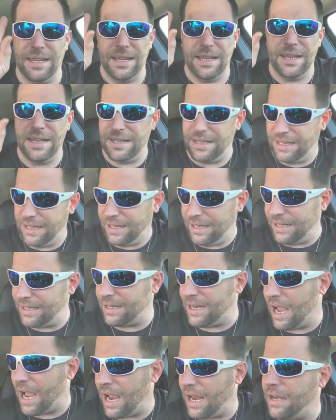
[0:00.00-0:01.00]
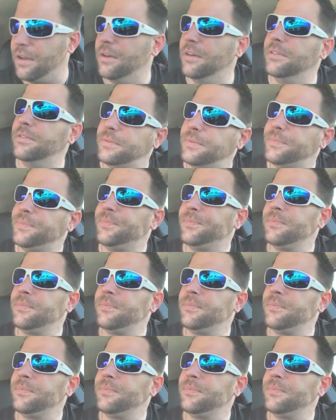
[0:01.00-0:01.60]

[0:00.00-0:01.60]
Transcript: It kind of,